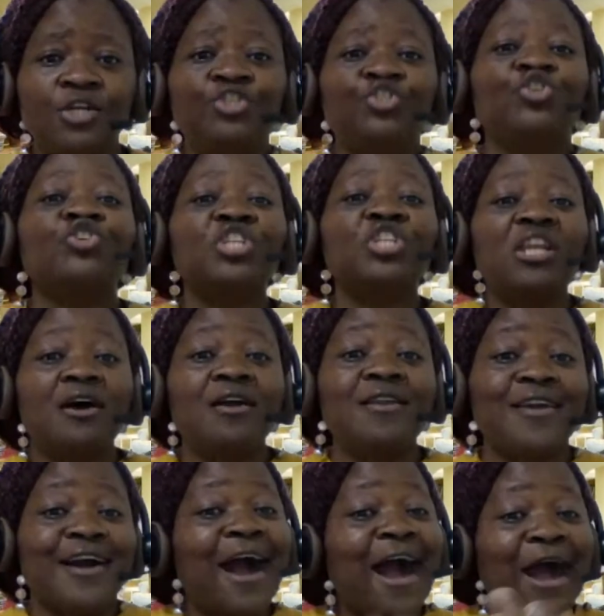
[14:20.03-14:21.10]
Just
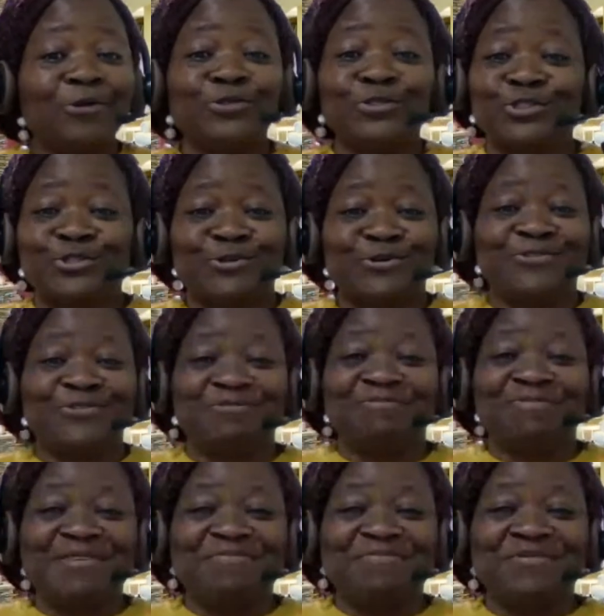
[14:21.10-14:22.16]
learning how to talk to
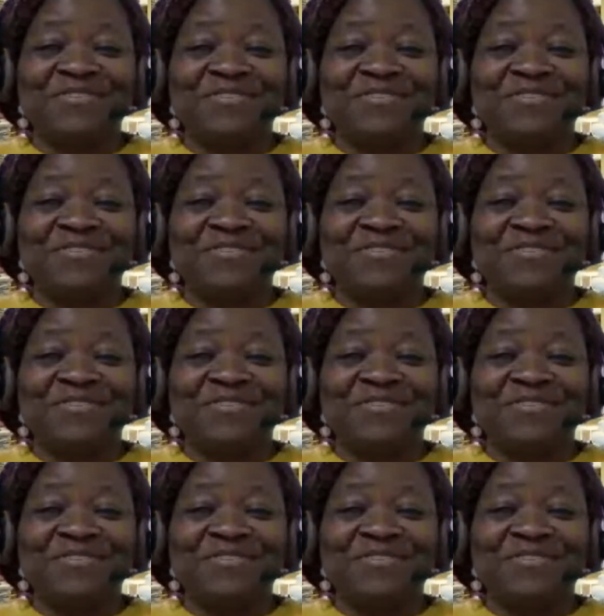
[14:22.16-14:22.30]
people.